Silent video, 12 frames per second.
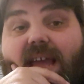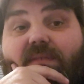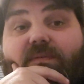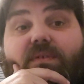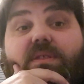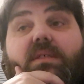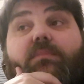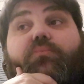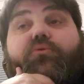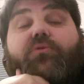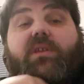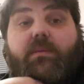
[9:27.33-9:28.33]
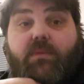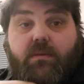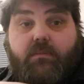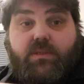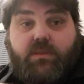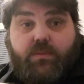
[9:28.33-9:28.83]
And for the
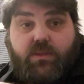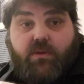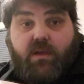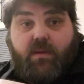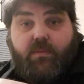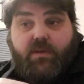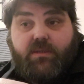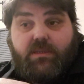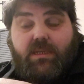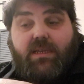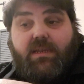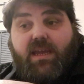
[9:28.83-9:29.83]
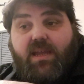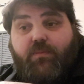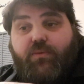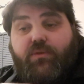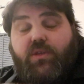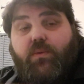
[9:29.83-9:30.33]
premium subscribers, in
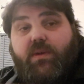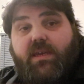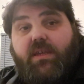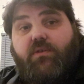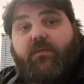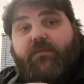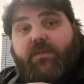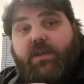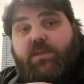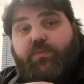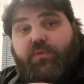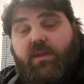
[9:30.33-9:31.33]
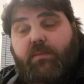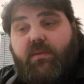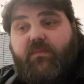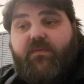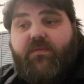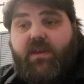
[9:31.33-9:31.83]
April you will get your first
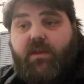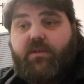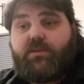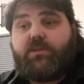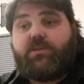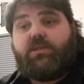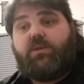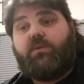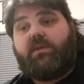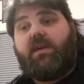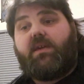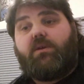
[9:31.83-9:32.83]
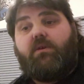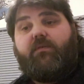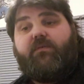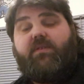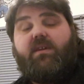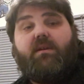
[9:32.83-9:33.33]
premium figures. So you'll get
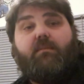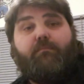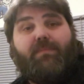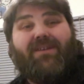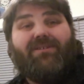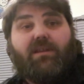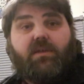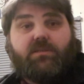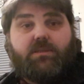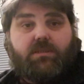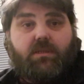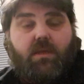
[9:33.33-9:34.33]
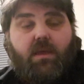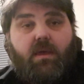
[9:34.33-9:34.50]
Goofy and Berylaz.